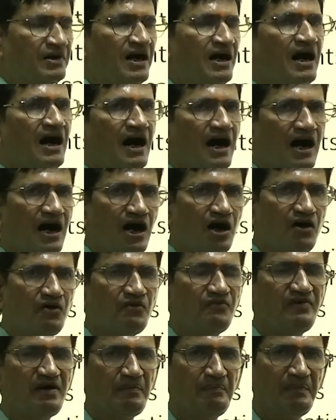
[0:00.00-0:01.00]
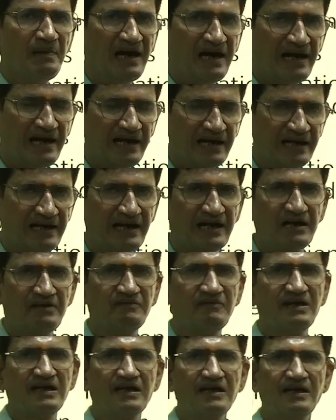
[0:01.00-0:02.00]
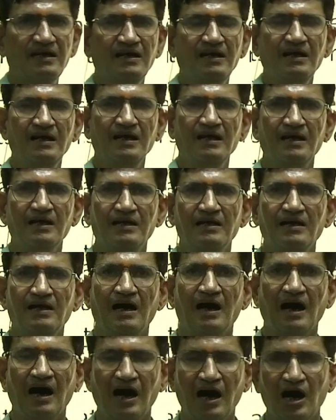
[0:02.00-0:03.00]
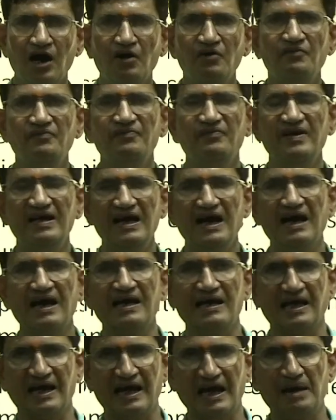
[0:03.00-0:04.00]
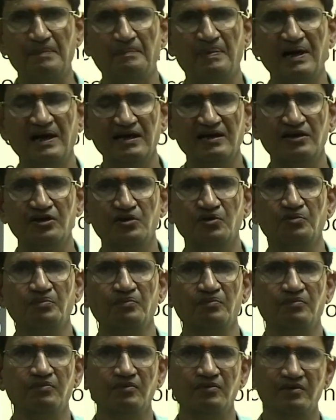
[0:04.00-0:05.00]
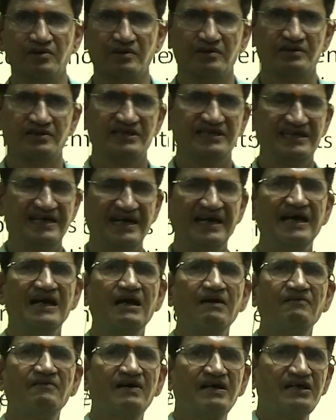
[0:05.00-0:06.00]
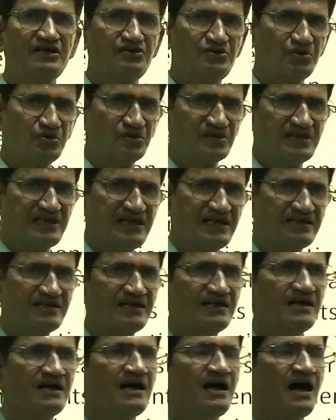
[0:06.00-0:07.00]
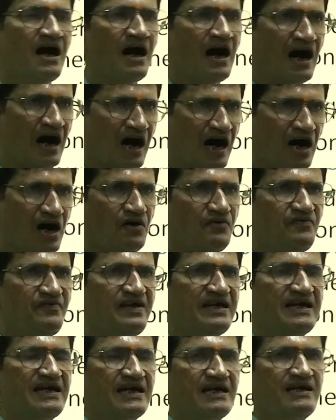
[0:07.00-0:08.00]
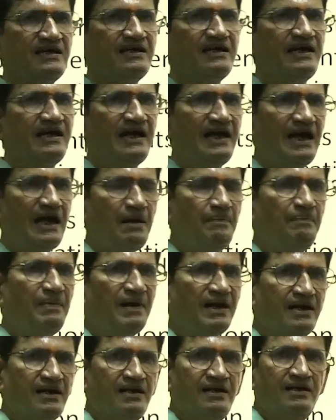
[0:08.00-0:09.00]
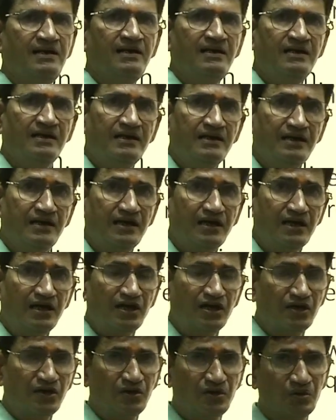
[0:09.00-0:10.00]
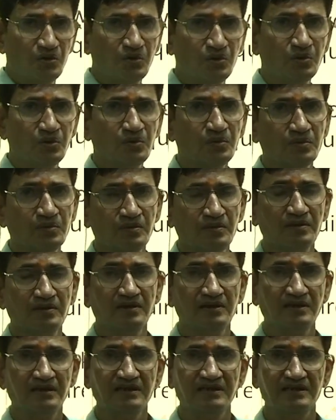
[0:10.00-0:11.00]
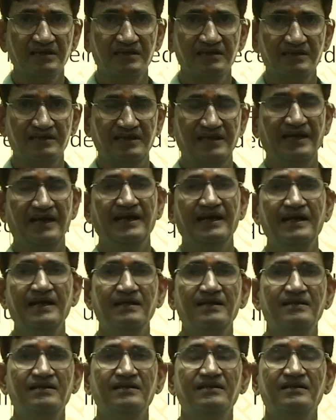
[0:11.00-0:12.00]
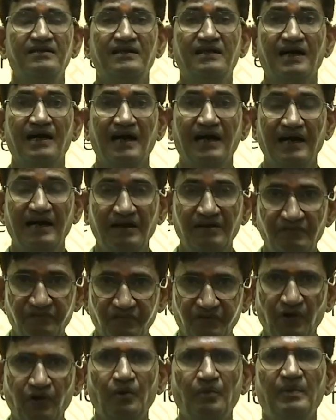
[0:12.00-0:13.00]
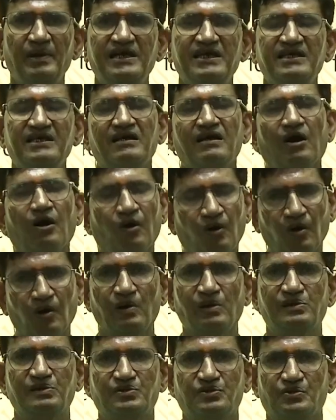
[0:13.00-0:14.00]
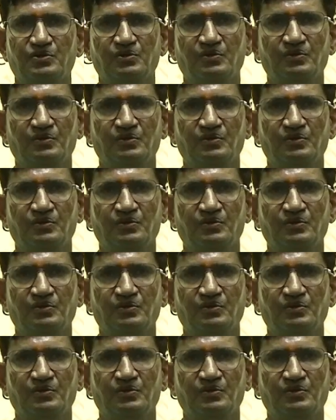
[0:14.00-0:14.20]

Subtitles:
how we build a network, how we are able to share our resources, how we can able to share the information also,